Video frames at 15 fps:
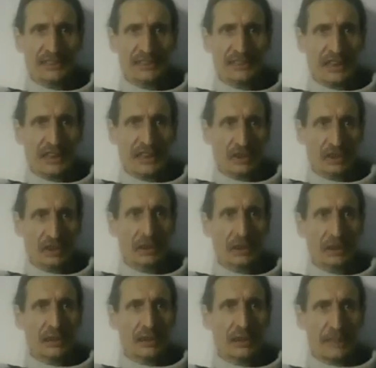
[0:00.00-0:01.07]
station,
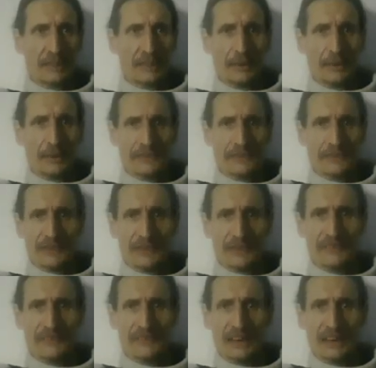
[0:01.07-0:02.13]
they put him in front of a
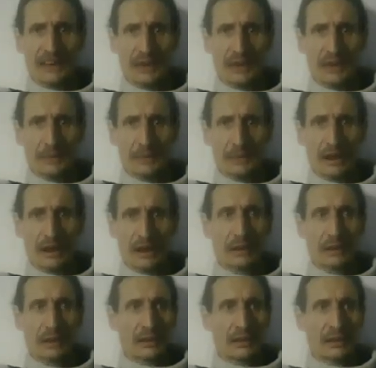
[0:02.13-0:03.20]
video camera,
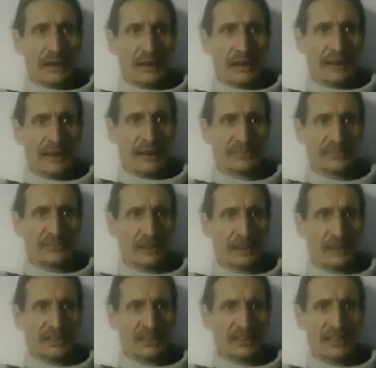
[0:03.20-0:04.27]
in front of
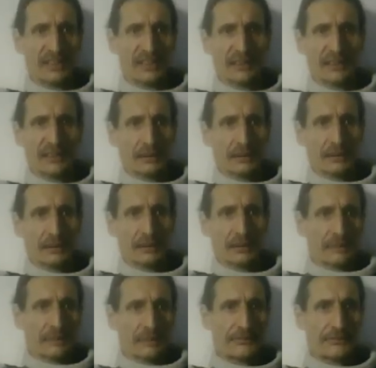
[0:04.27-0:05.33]
a said
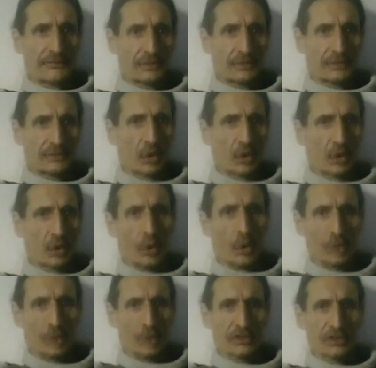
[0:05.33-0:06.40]

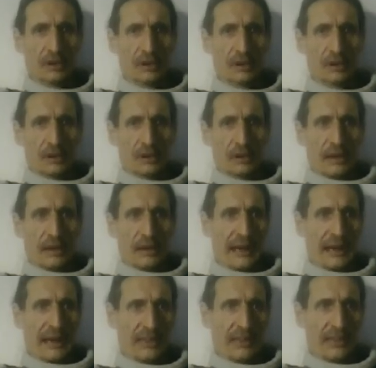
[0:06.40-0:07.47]
court,
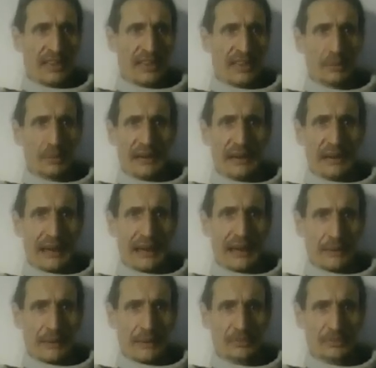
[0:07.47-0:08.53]
and they wouldn't allow
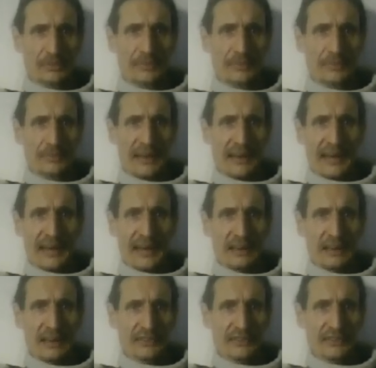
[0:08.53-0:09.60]
him to present any
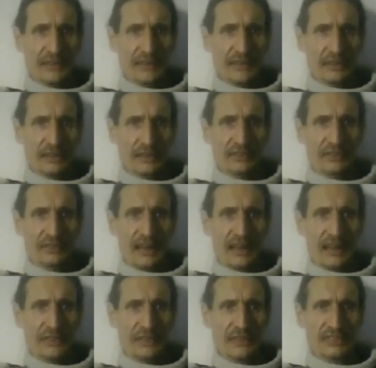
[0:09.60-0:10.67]
of his evidence,
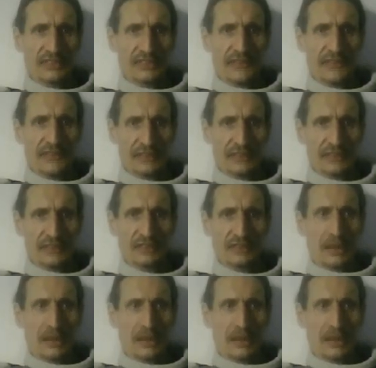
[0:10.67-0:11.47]
any of his defence,